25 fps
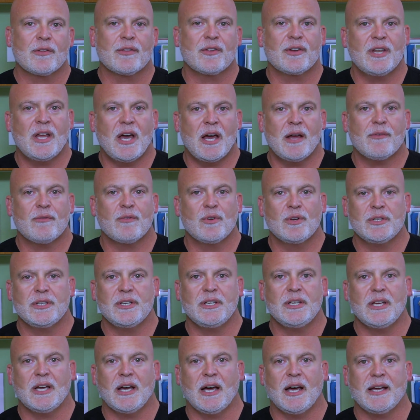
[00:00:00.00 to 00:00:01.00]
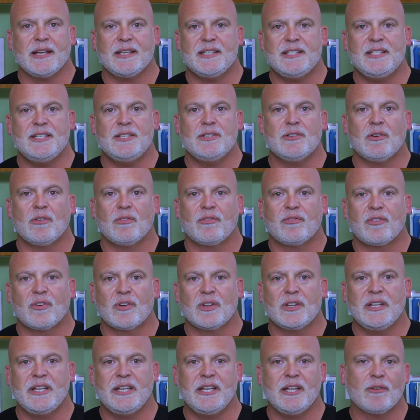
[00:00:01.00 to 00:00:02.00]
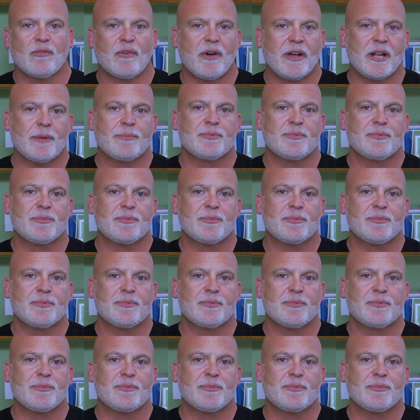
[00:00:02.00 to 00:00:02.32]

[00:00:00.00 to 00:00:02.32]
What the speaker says: They're not really ideal for leading right